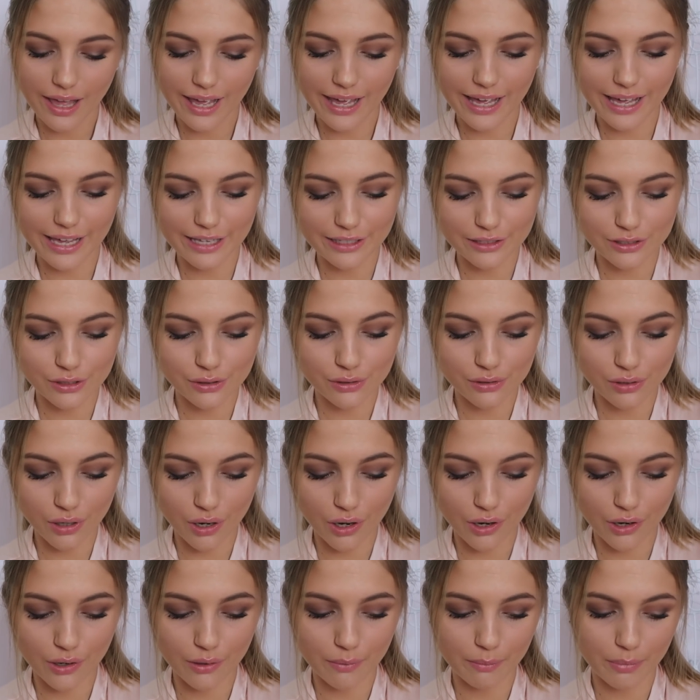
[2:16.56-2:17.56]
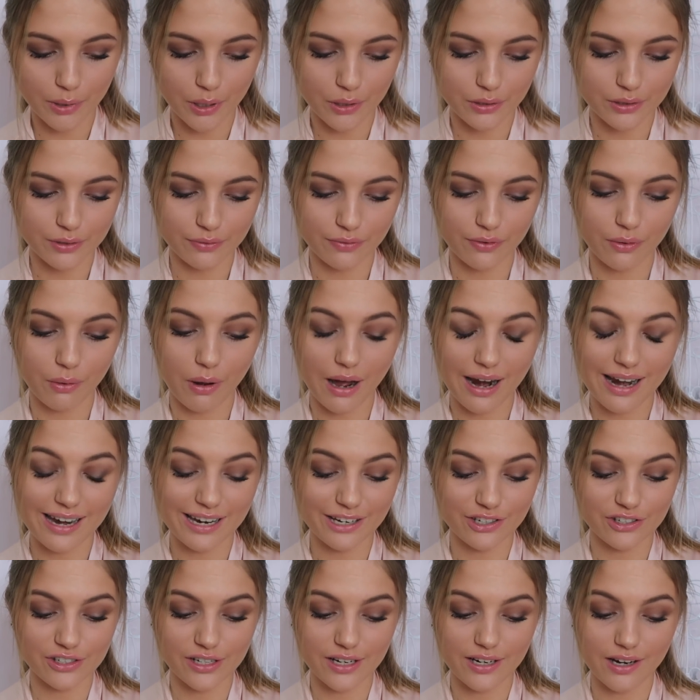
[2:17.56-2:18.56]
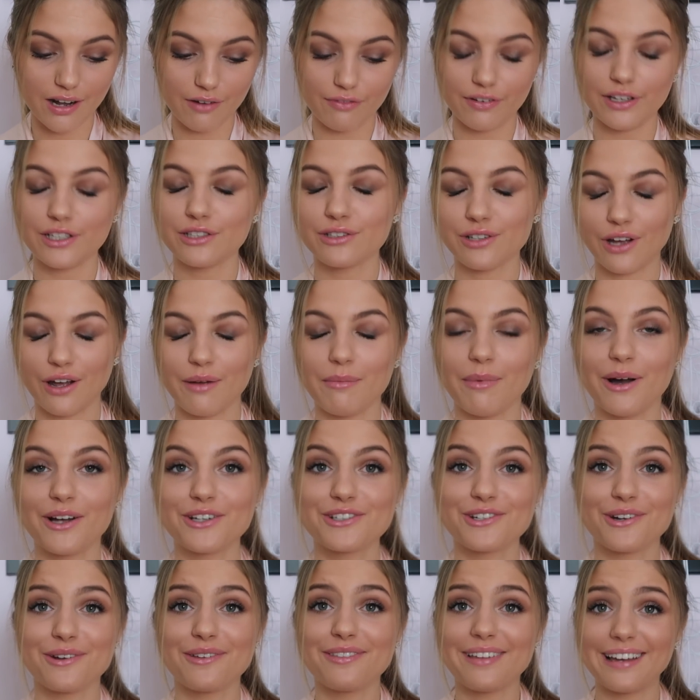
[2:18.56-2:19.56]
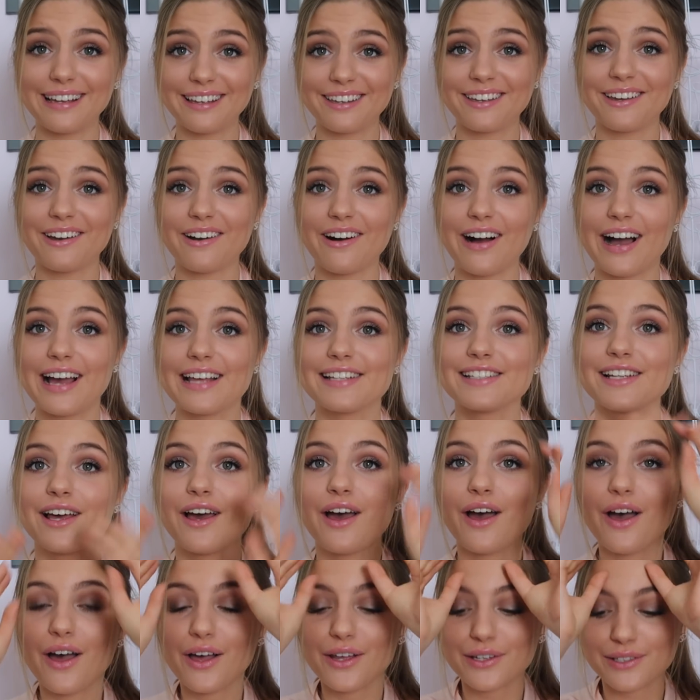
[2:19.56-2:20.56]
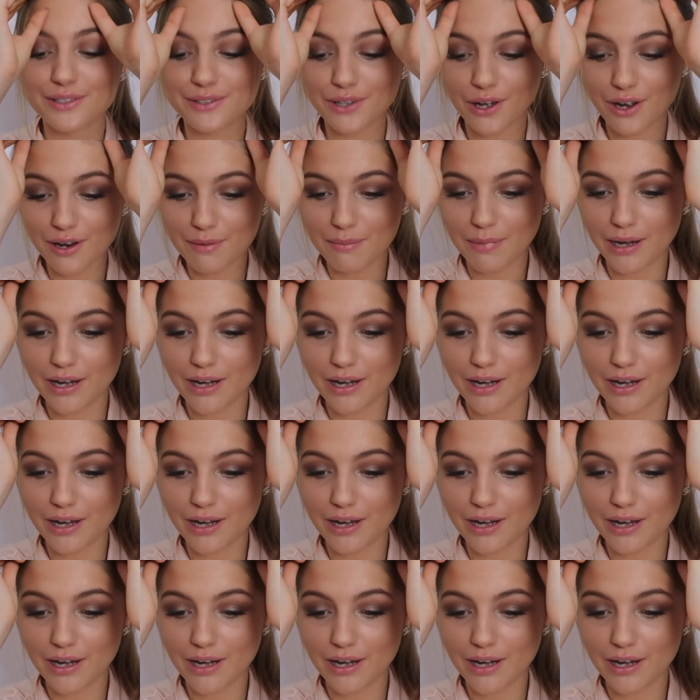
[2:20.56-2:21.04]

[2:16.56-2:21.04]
it is so beautiful. I literally love it so much. So thank you guys so